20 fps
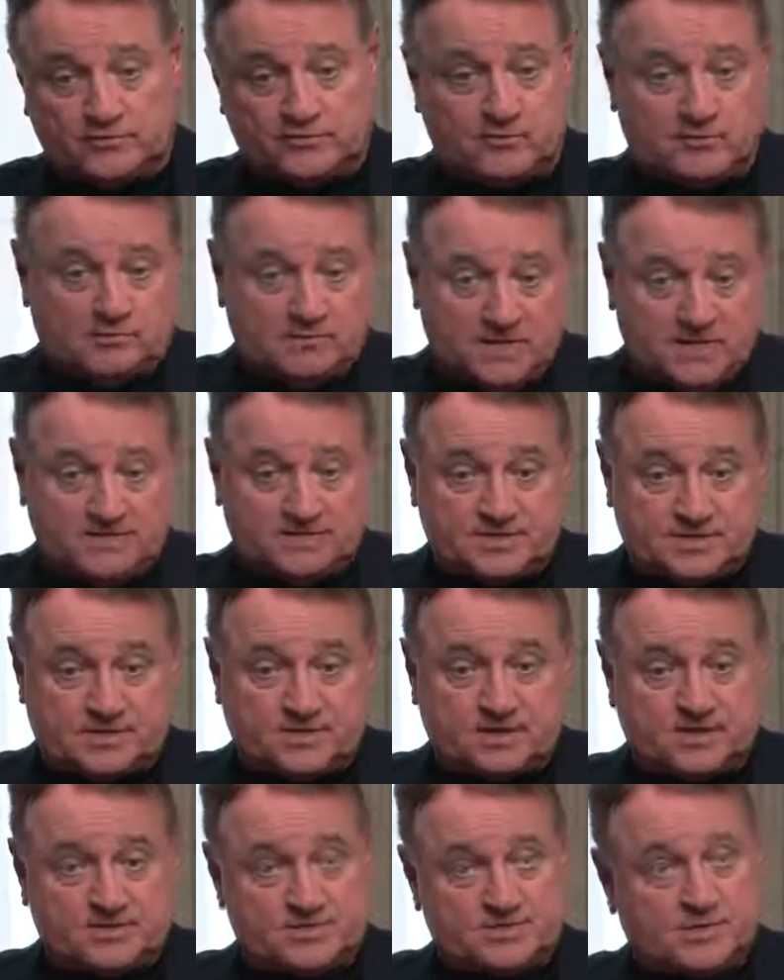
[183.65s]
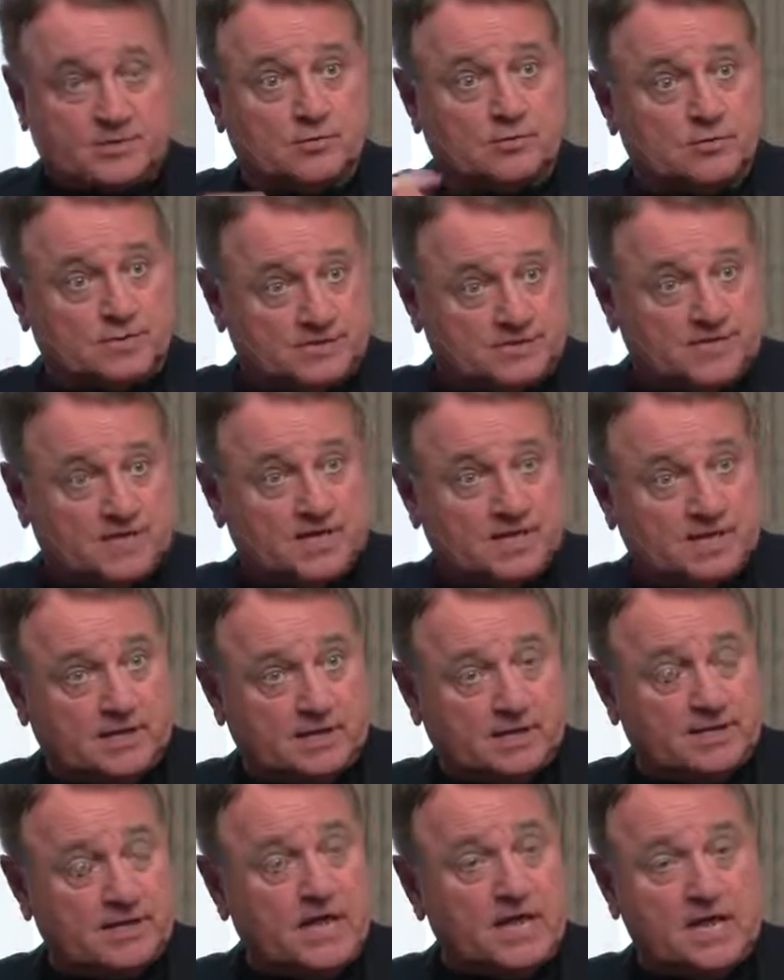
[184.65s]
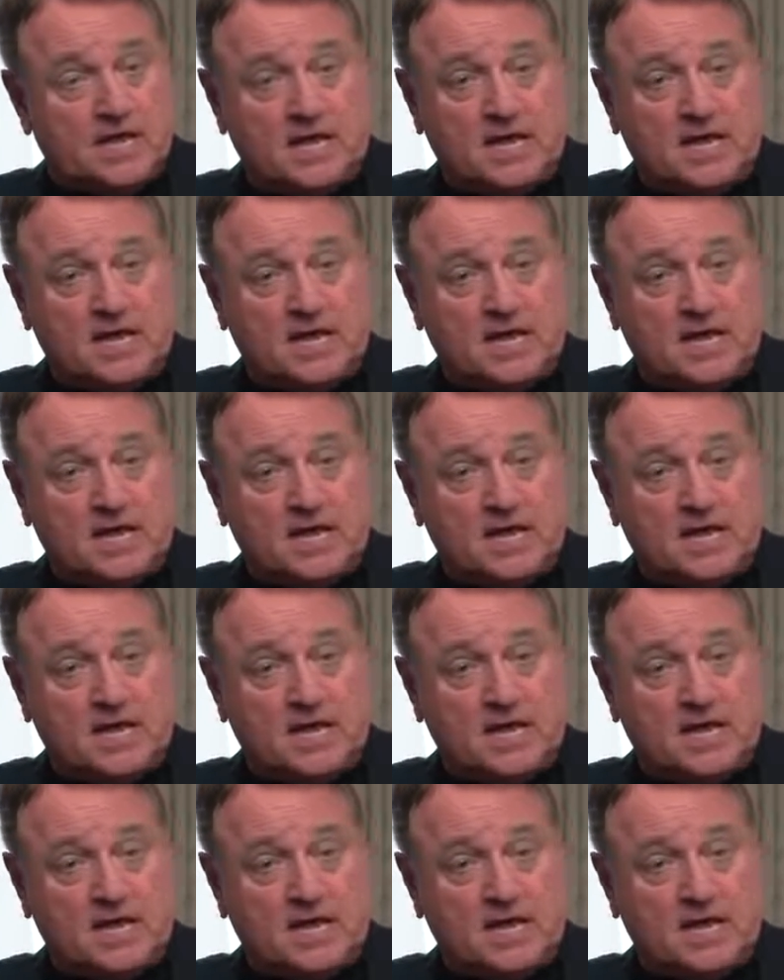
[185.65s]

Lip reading: from basically 0 to 10,